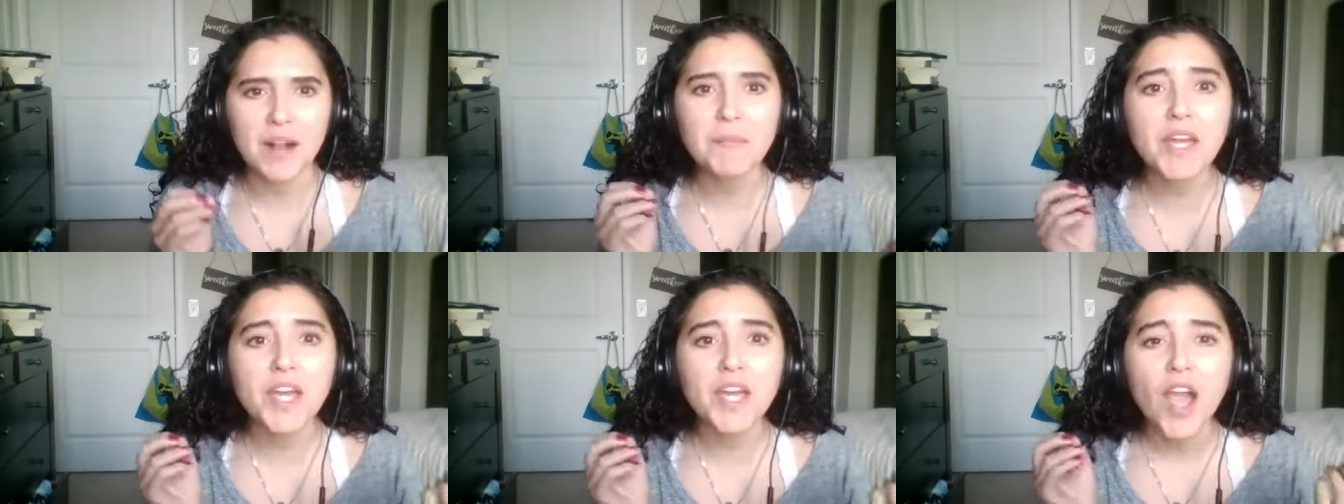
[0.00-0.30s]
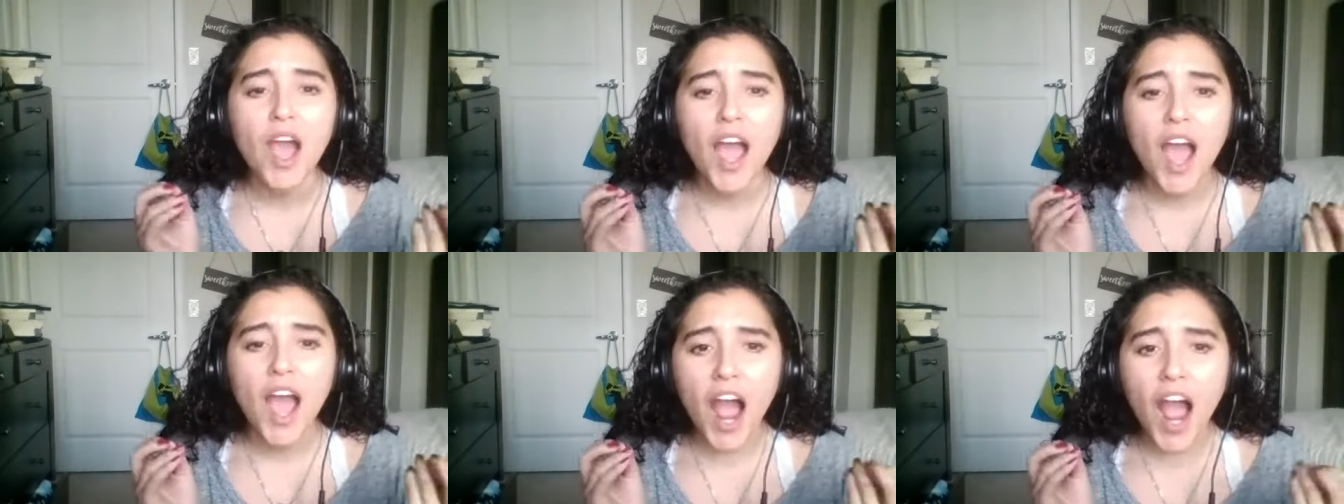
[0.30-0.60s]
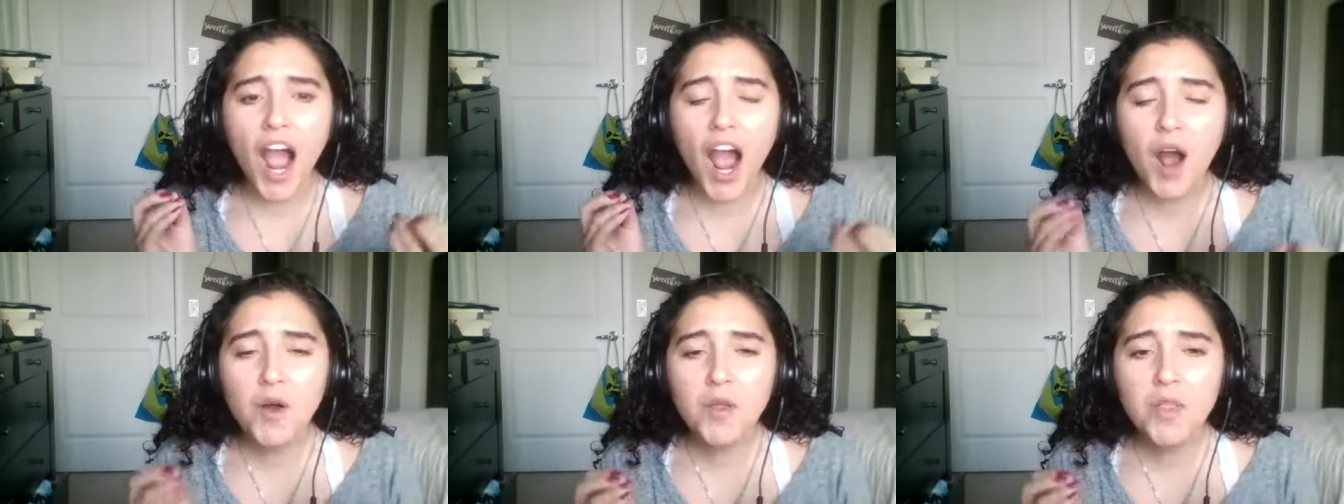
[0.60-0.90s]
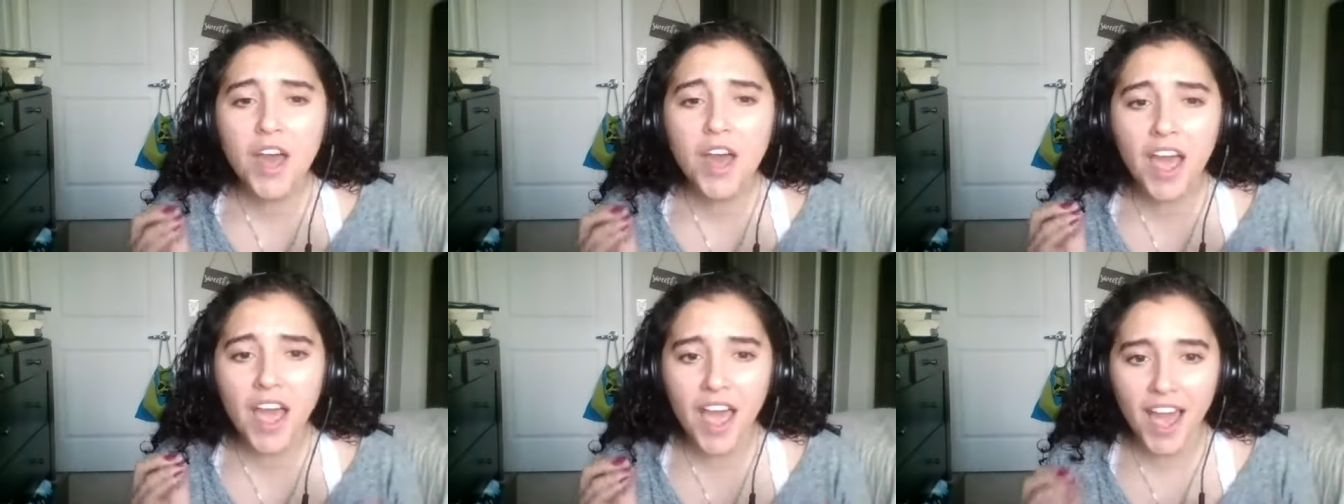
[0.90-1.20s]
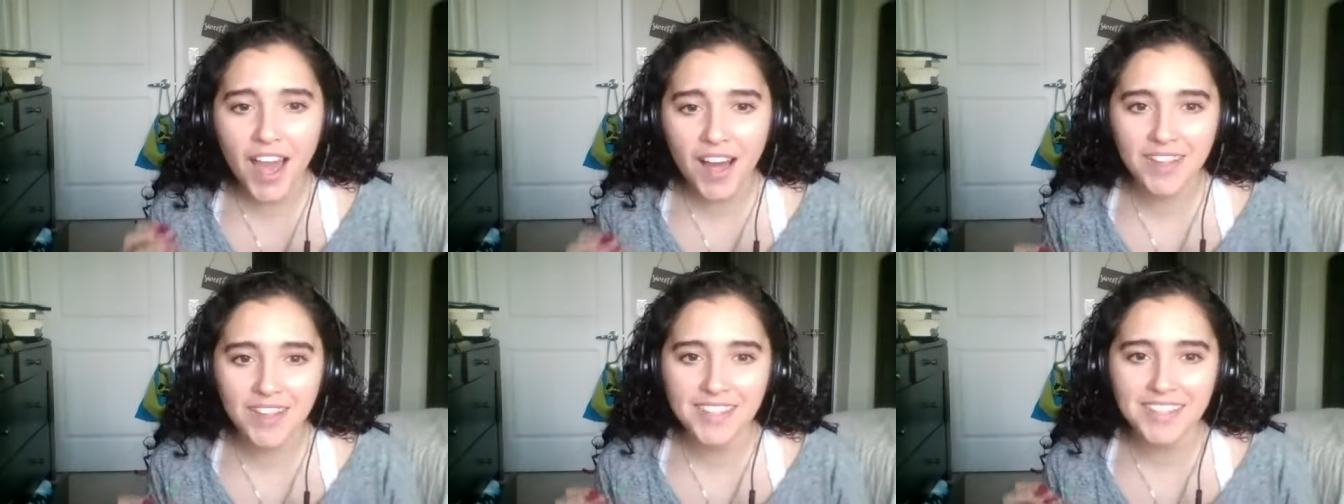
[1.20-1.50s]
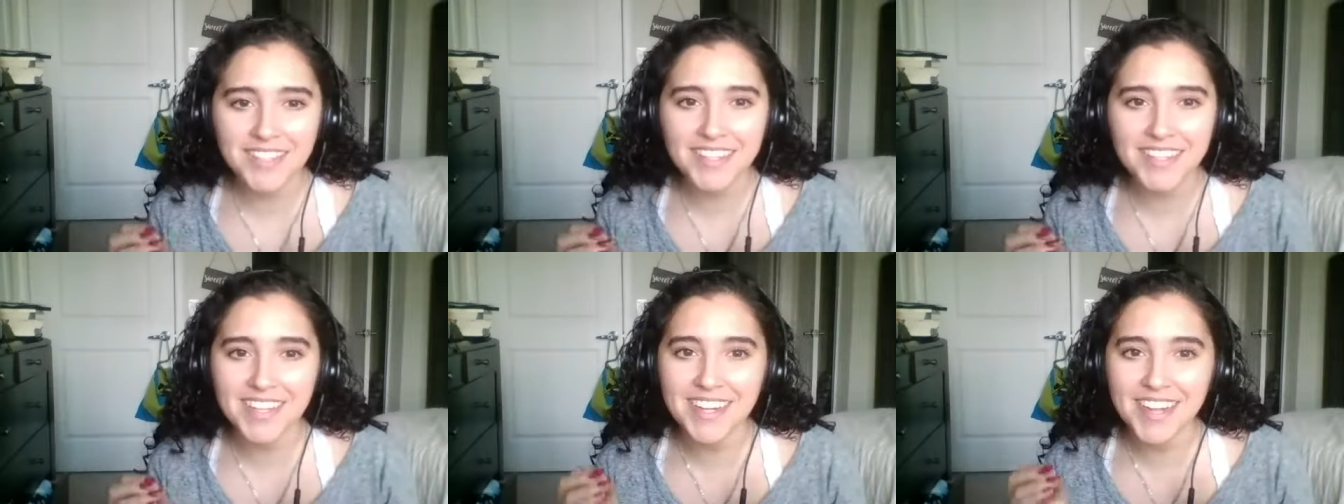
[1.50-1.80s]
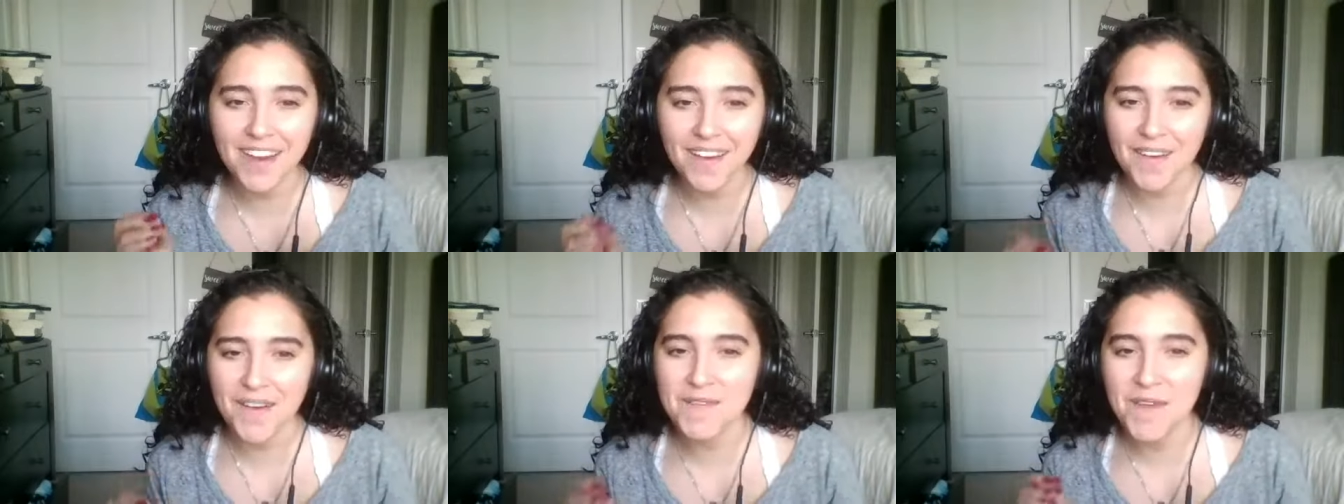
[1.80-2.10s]
I'm like, how the hell did
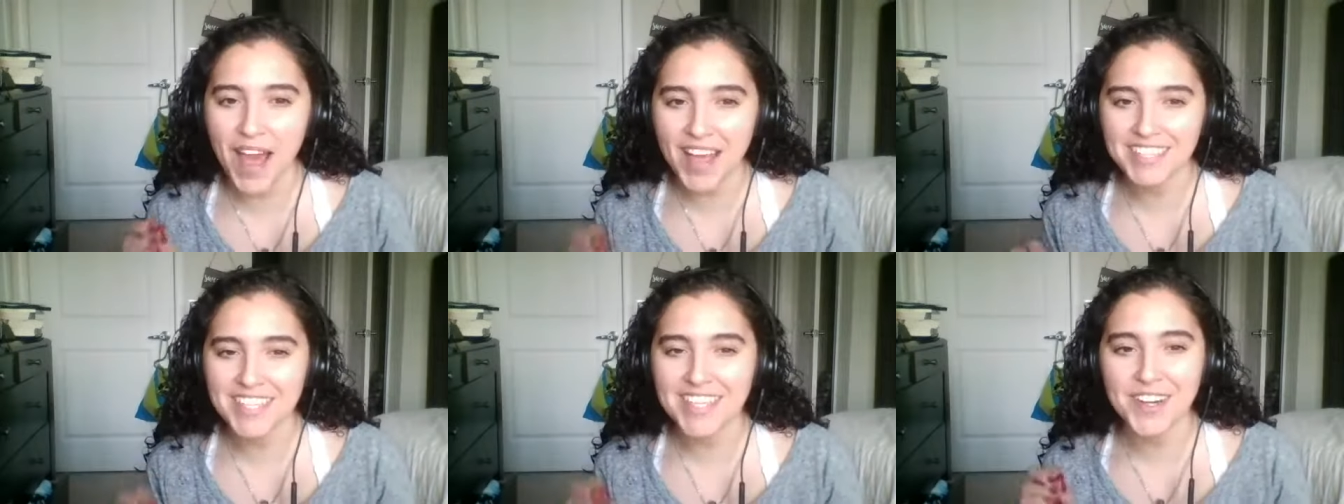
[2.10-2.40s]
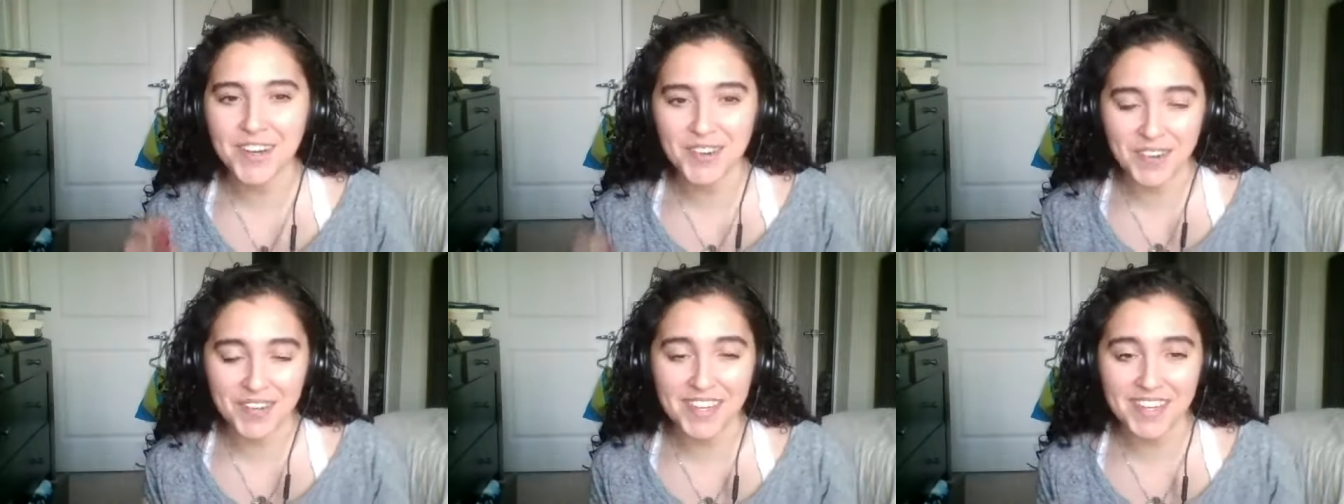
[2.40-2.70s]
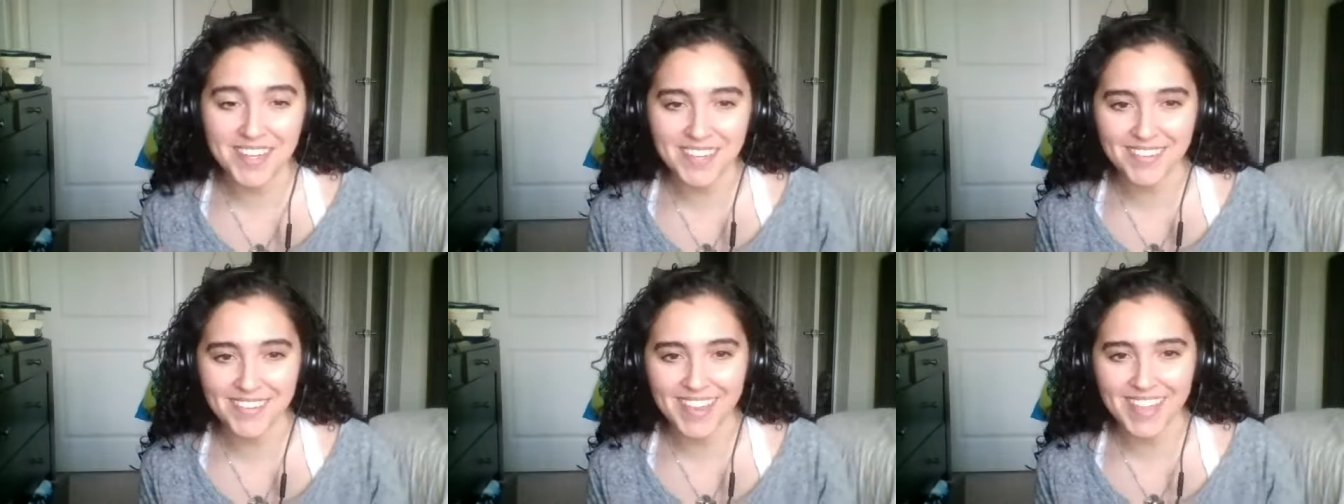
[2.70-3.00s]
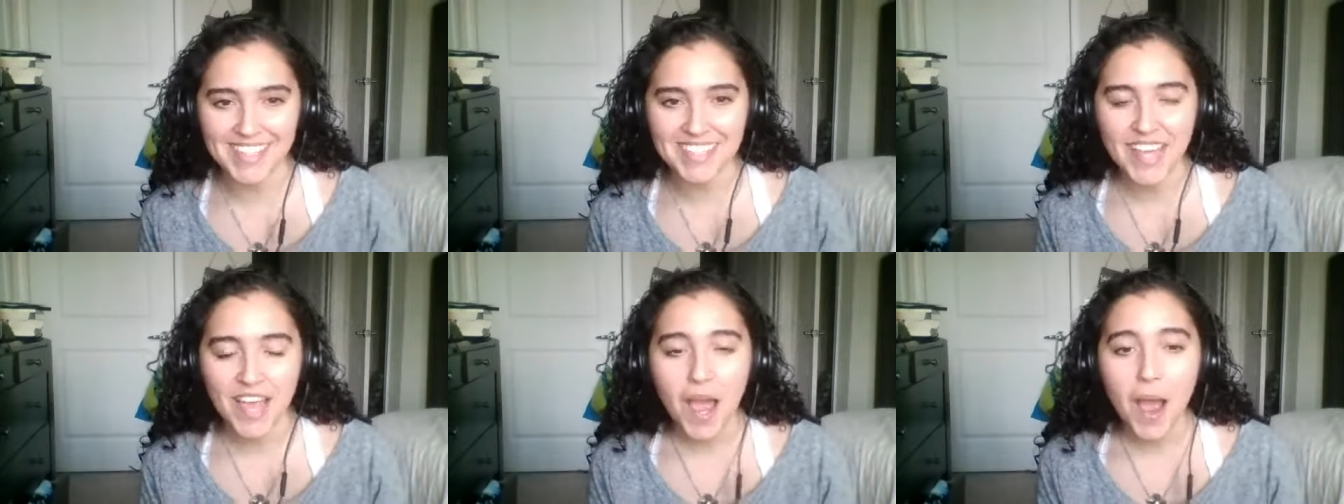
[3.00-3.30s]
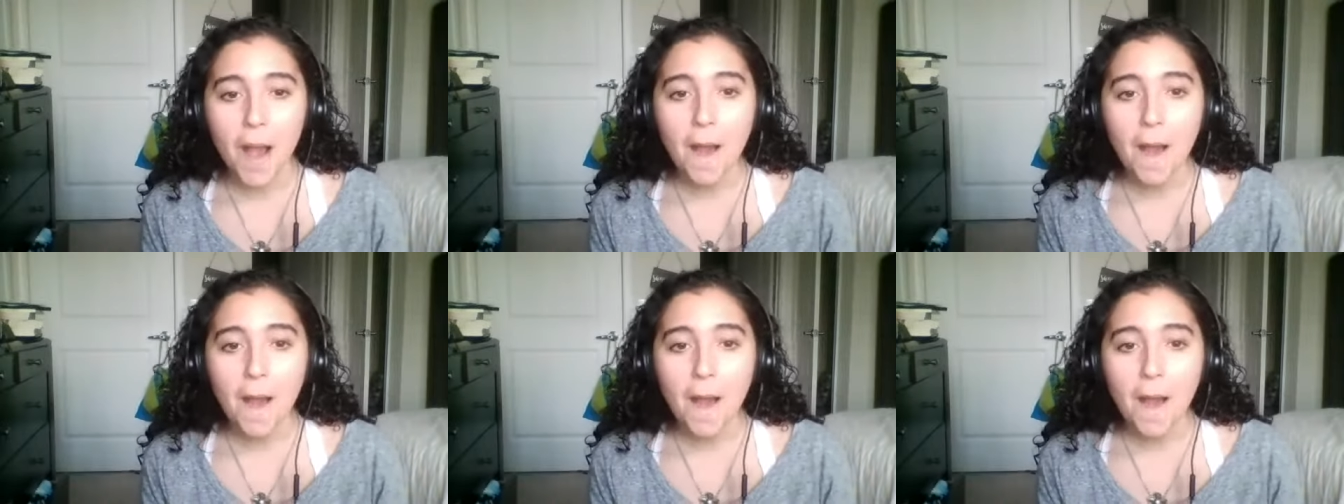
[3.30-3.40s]
Carole Baskin agree to do this?